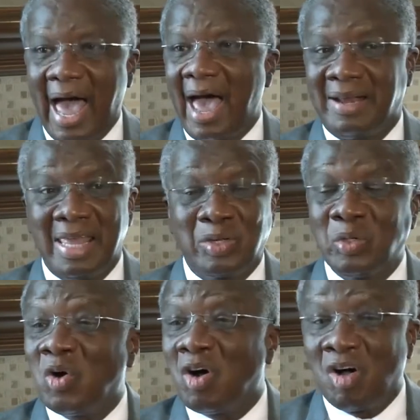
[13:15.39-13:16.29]
And I could
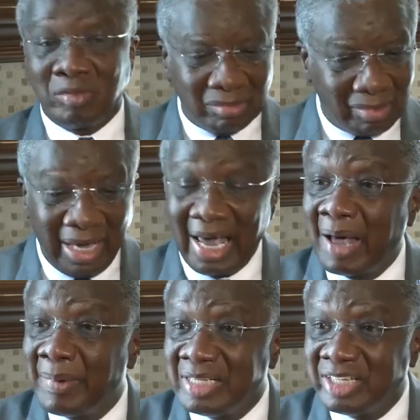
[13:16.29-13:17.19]
go on.
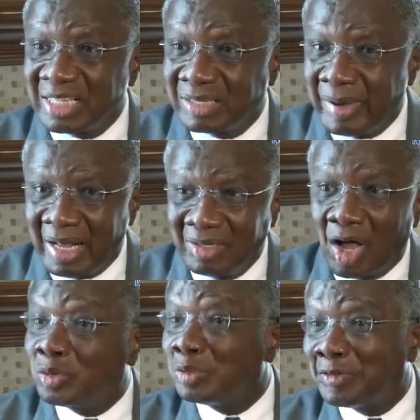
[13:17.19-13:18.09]
Ahab and Jezebel,
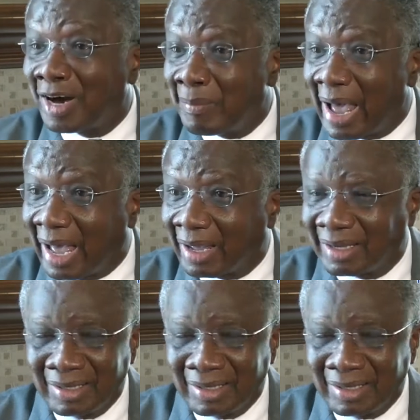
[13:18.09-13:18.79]
not too far back.